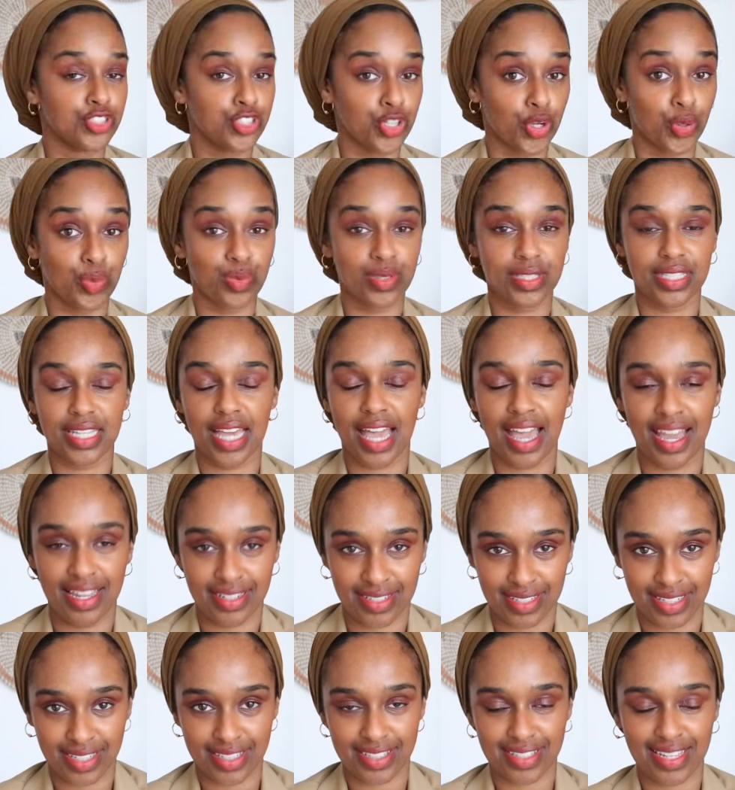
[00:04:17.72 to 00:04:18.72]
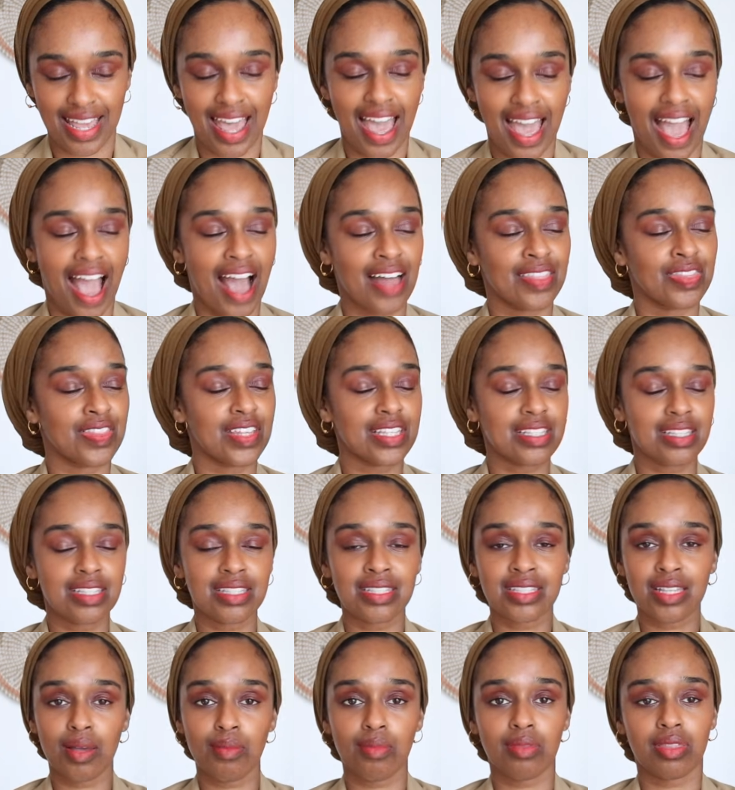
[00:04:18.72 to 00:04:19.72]
don't edit. And this is
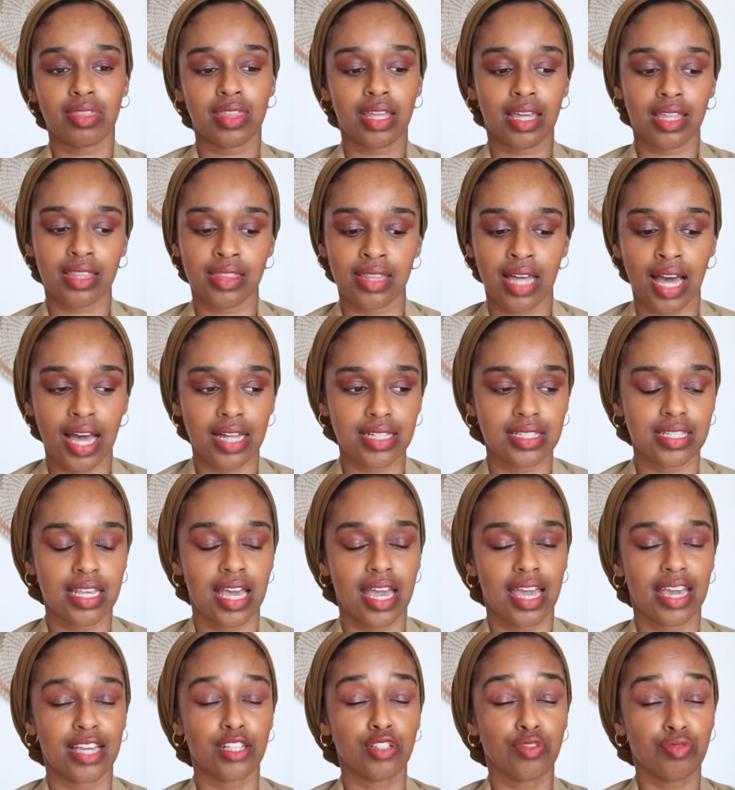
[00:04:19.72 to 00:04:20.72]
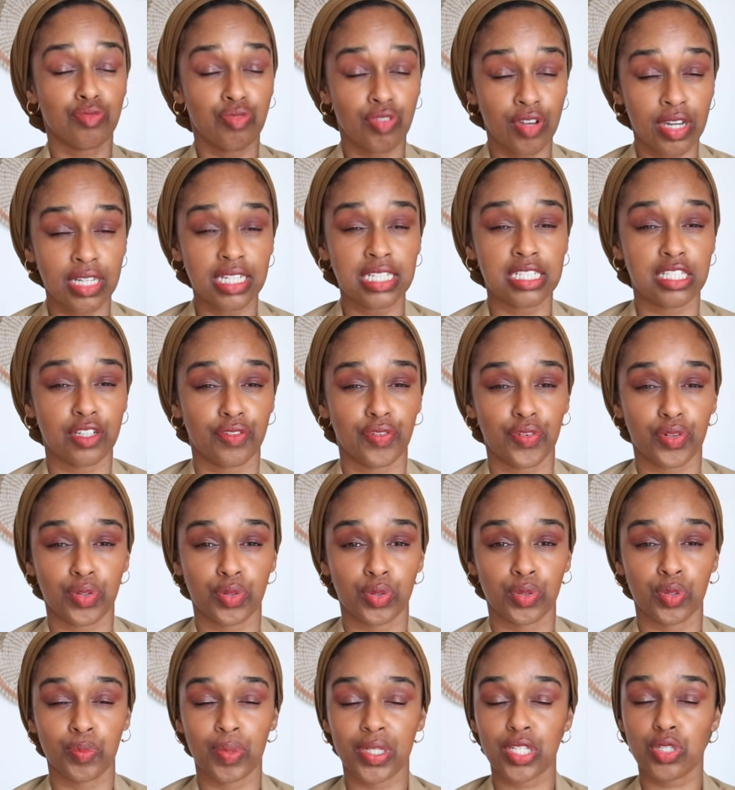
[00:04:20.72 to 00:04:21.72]
something that is really
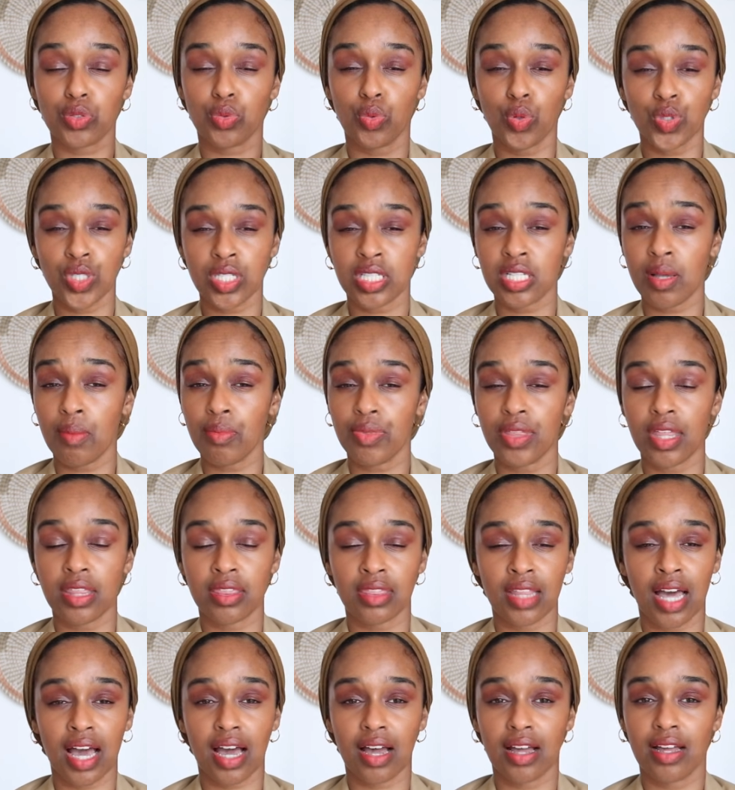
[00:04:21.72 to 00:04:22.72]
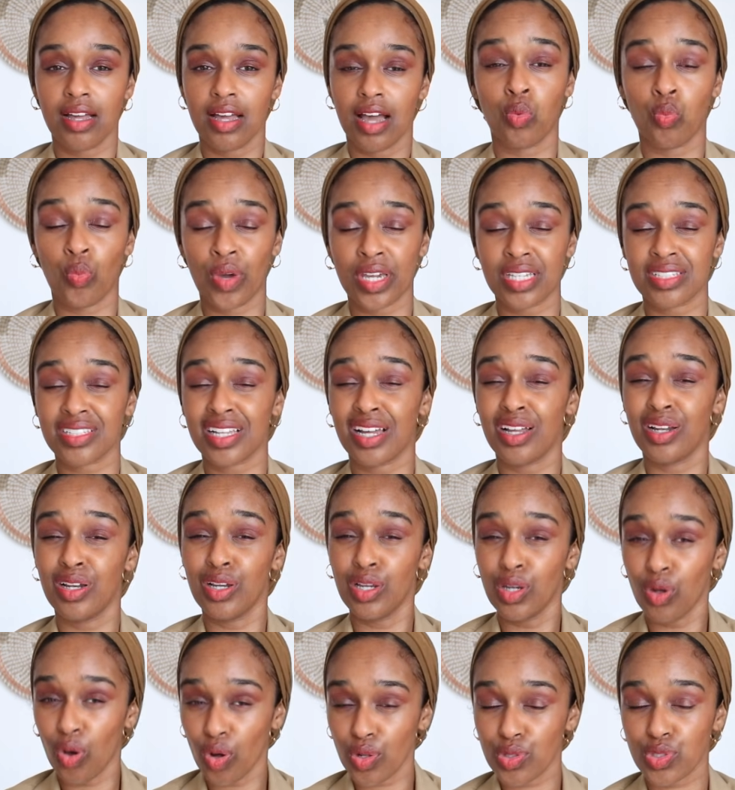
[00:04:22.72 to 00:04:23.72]
difficult, but it's also something that wastes a
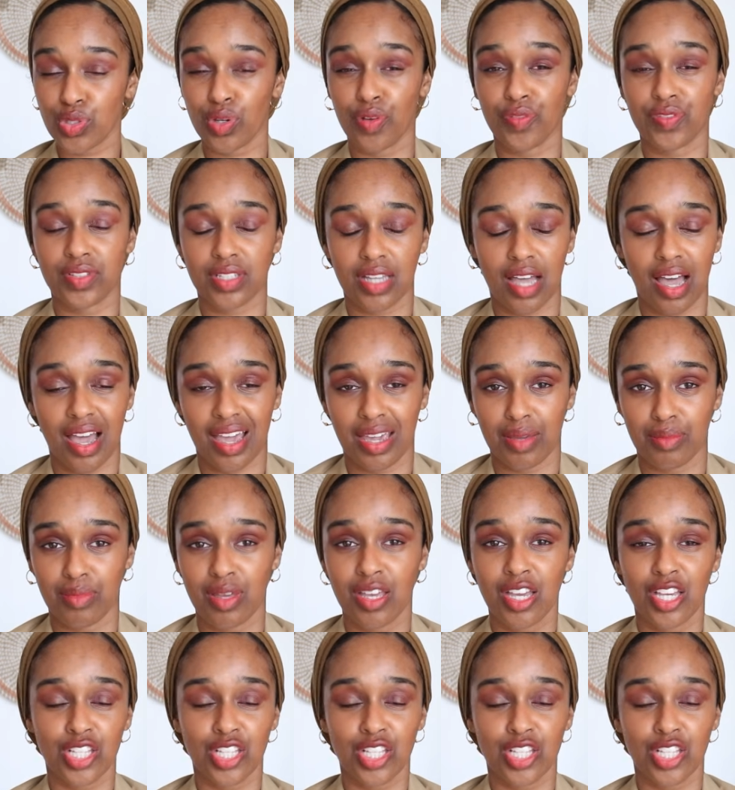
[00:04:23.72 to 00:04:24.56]
lot of time.